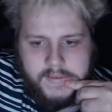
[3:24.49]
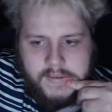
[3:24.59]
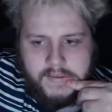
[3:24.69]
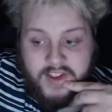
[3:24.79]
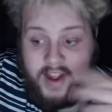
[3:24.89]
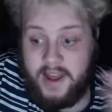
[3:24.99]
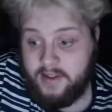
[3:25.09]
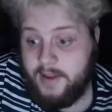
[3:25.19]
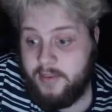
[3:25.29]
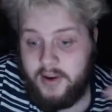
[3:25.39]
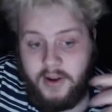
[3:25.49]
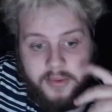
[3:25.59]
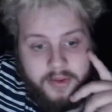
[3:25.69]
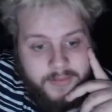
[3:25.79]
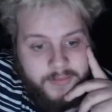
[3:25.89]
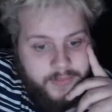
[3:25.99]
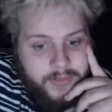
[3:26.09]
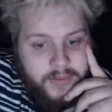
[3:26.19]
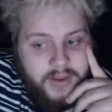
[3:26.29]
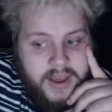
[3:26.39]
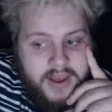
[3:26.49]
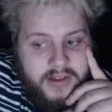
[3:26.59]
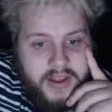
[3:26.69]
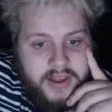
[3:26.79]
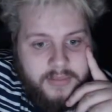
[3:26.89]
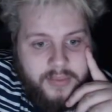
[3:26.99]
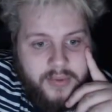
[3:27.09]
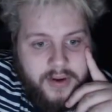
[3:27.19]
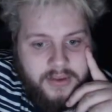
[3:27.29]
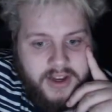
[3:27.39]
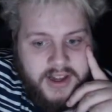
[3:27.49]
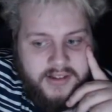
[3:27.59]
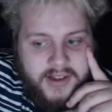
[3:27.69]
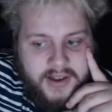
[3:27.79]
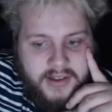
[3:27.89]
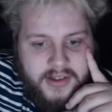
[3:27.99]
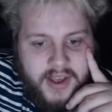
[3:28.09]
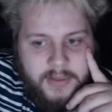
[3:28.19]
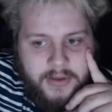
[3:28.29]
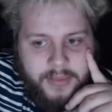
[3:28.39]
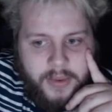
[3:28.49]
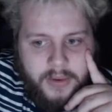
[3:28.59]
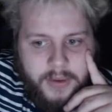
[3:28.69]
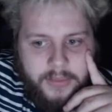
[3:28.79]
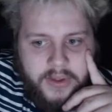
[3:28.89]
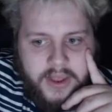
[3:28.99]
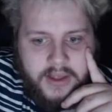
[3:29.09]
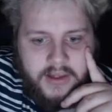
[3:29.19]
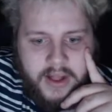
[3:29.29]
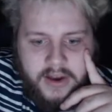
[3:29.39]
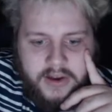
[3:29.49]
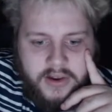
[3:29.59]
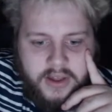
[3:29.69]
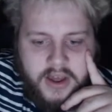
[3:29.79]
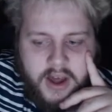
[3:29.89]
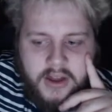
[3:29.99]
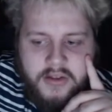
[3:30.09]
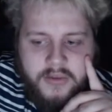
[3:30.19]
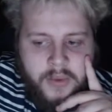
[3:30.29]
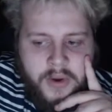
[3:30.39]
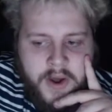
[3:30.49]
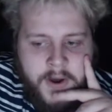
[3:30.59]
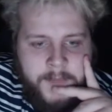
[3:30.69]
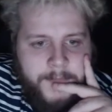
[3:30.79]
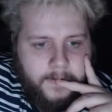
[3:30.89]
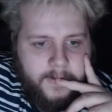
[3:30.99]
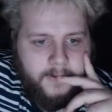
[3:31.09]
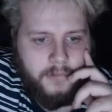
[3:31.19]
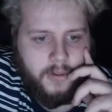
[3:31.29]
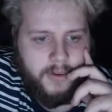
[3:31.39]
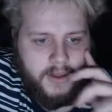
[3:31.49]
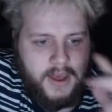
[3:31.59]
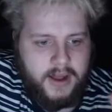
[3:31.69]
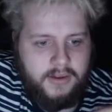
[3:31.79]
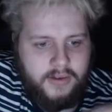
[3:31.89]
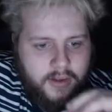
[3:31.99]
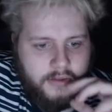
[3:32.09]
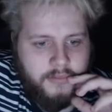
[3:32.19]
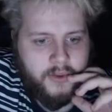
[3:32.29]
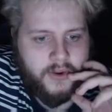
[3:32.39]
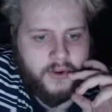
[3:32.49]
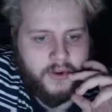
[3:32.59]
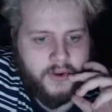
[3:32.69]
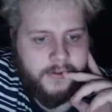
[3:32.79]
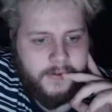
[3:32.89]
So it's like pro clubs. It is pretty much the exact same as pro clubs. The kit selection and the colours and whatnot. Probably, yeah, it looks like there's more colours.